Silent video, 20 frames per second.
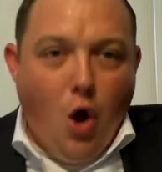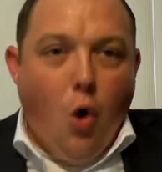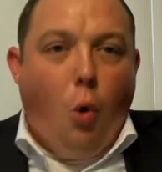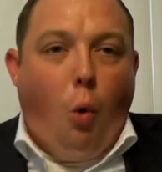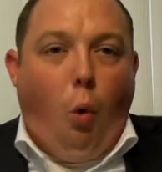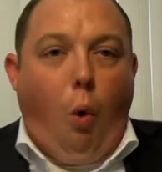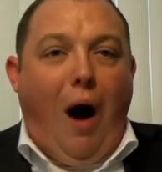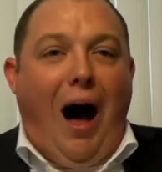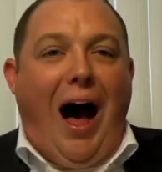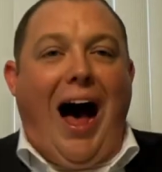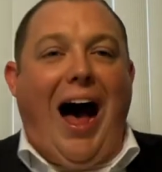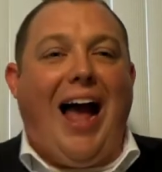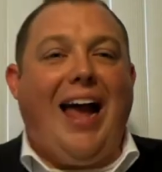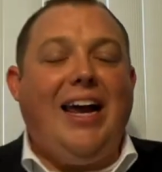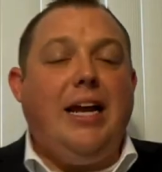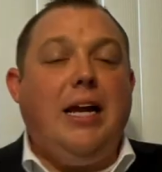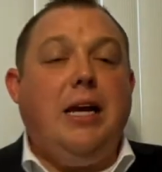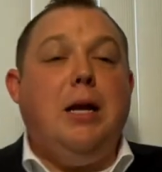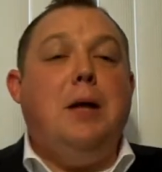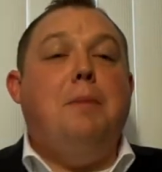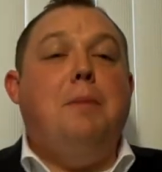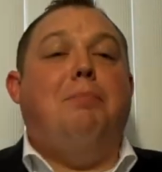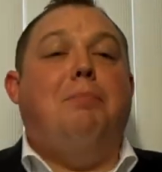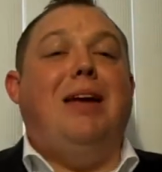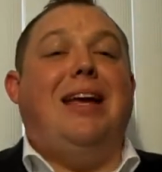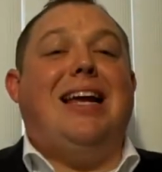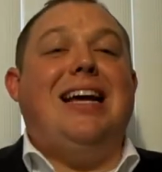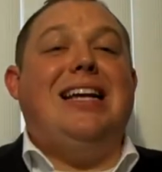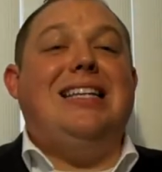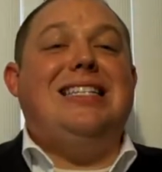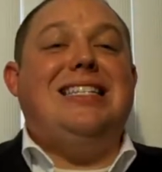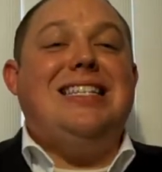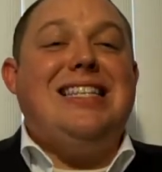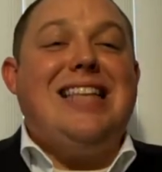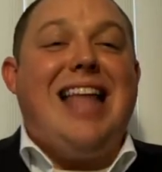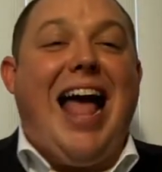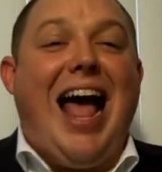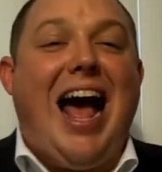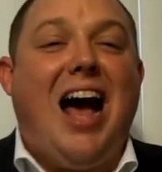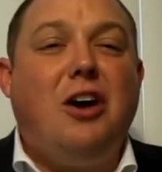Why? Because
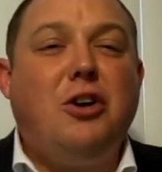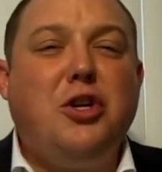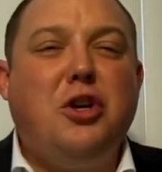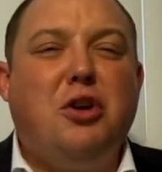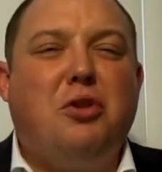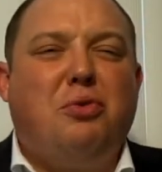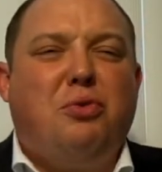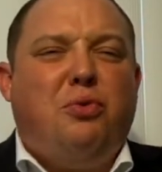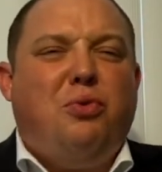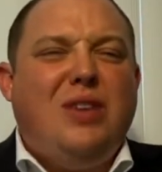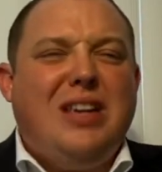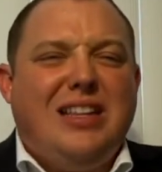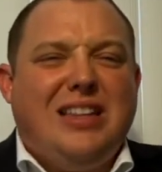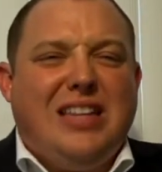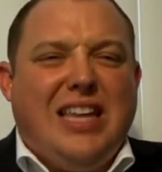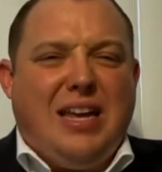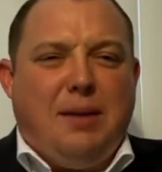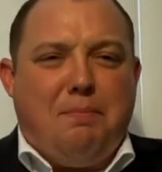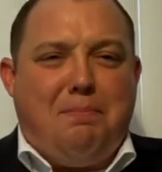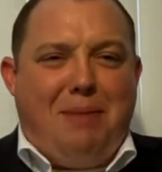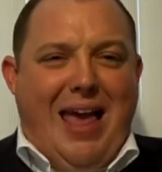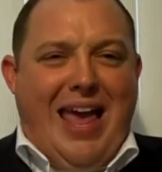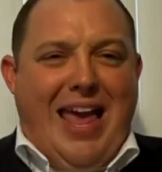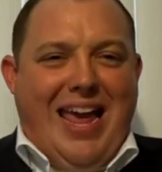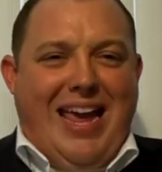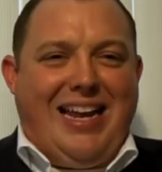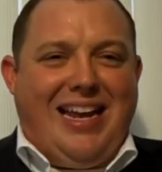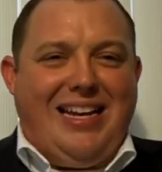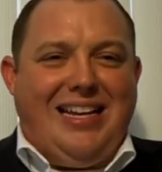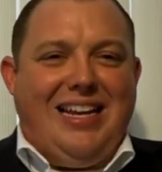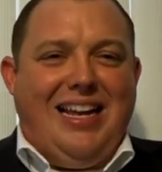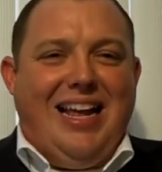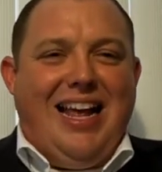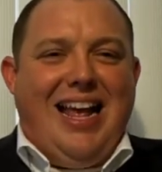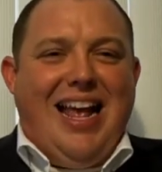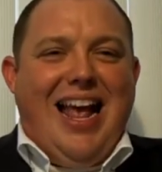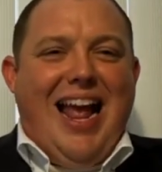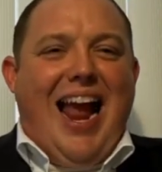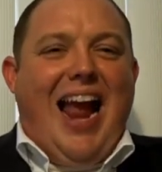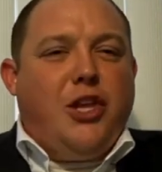now you're feeling pain
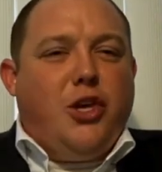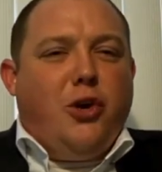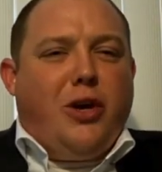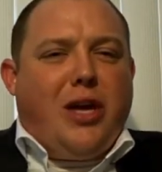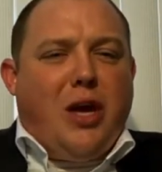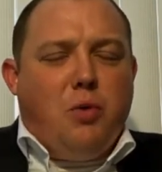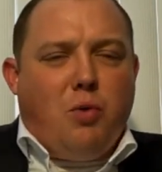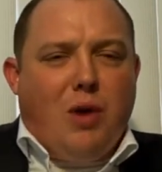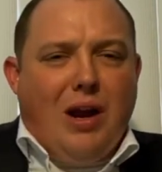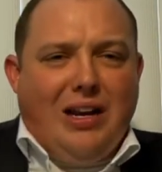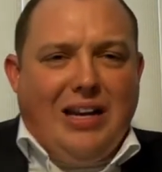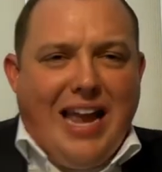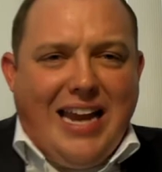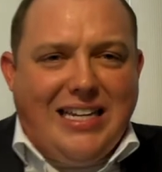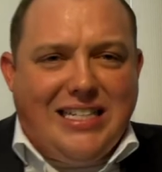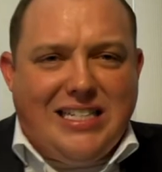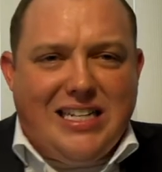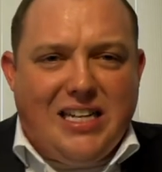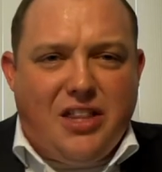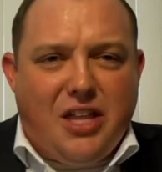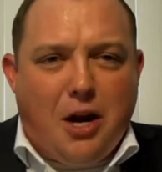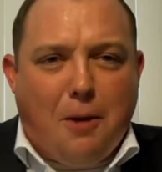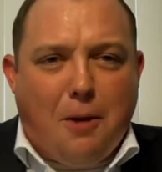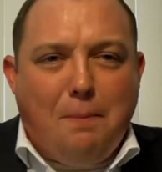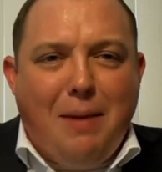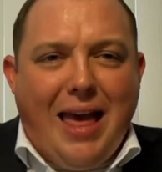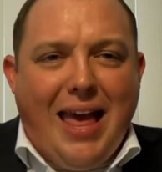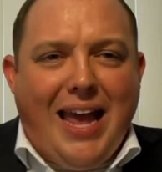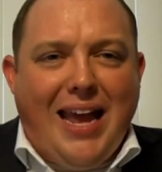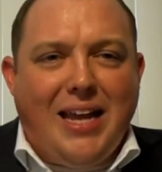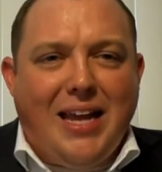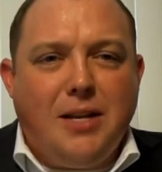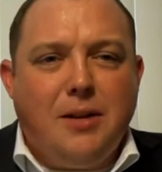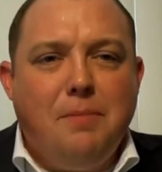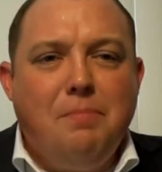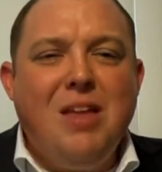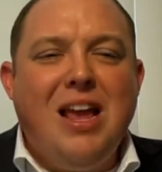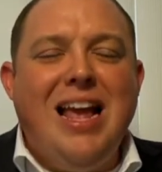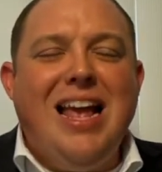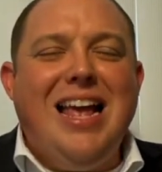and you can relate to their
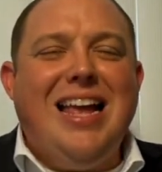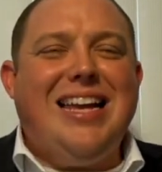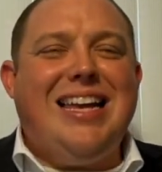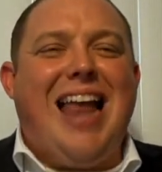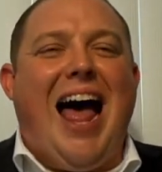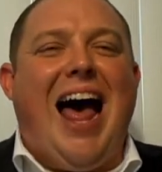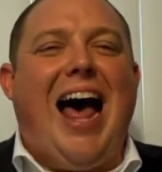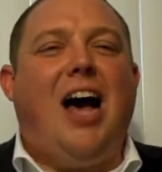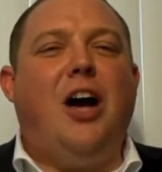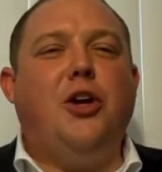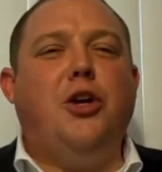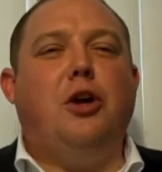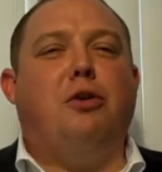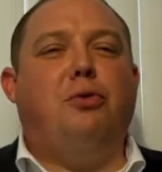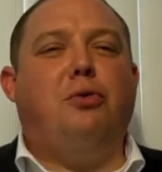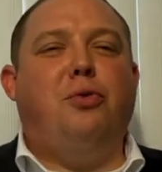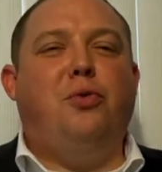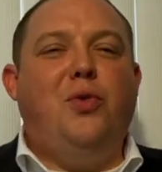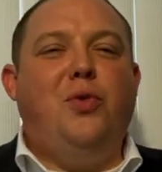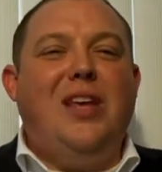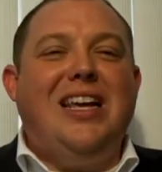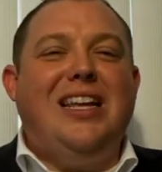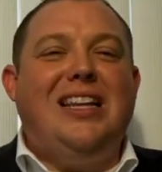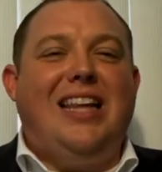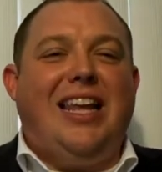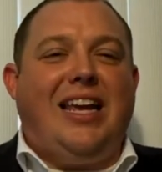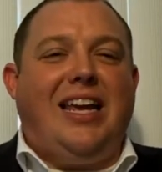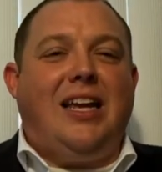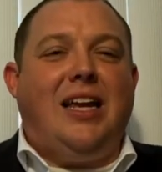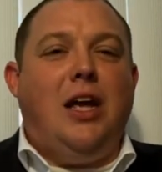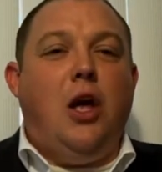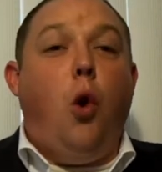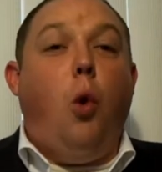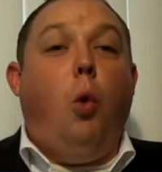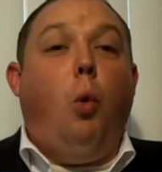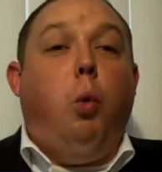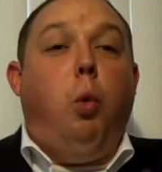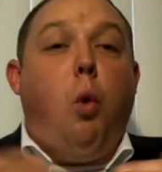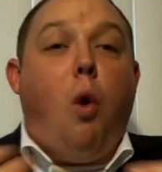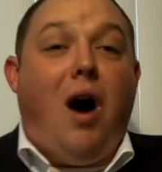pain. Now you're feeling
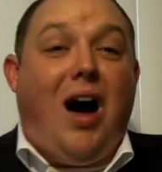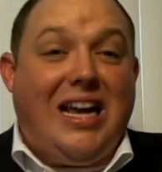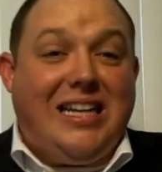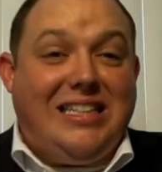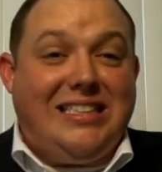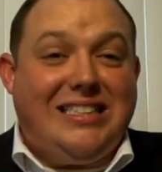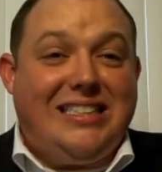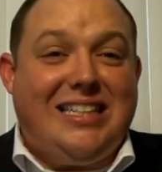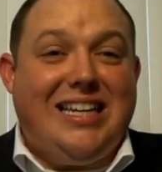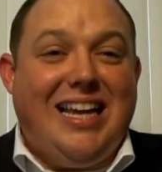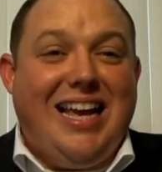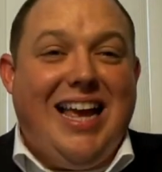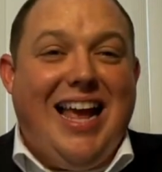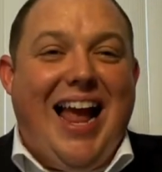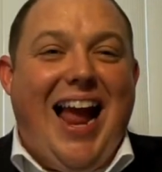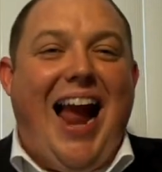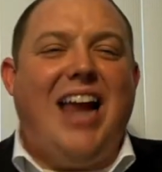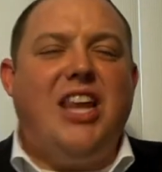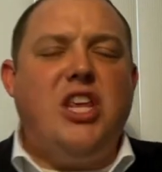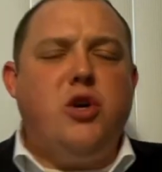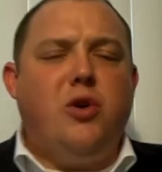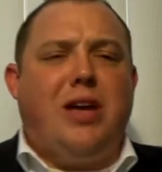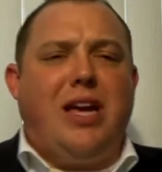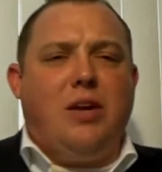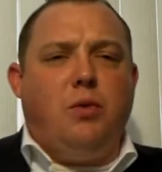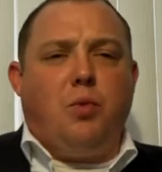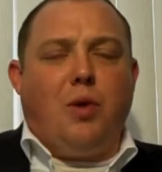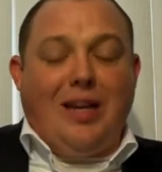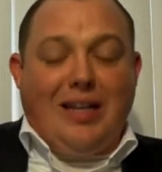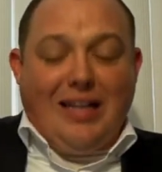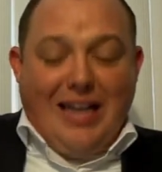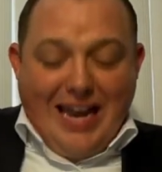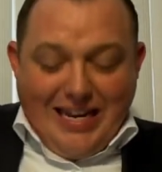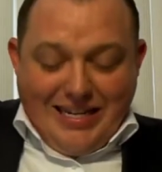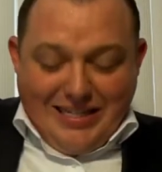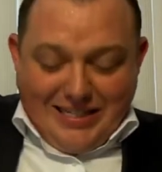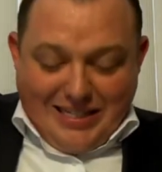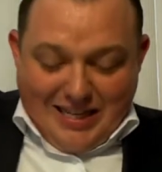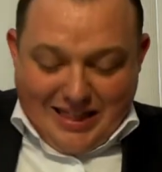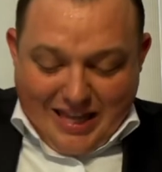want and you can
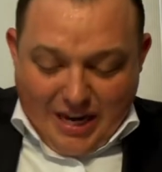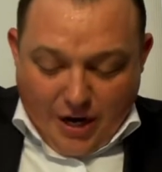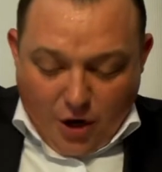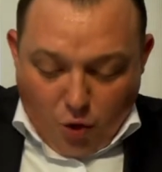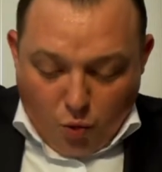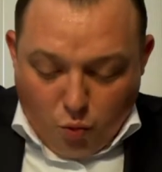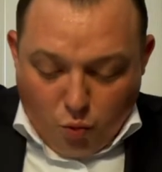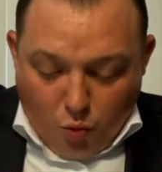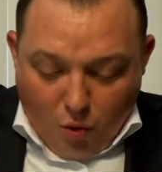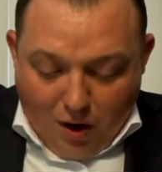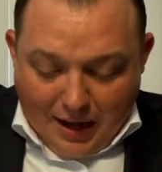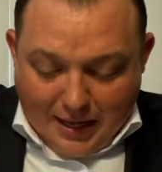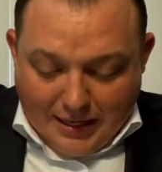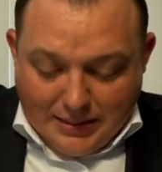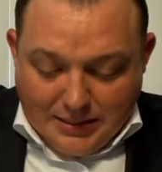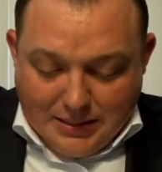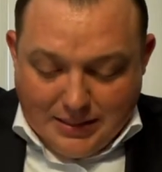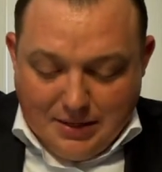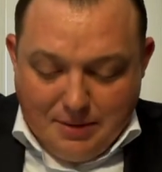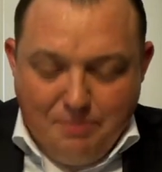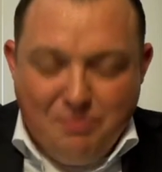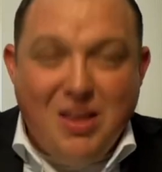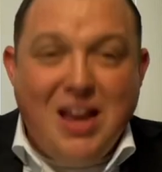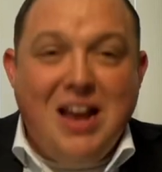relate to their want.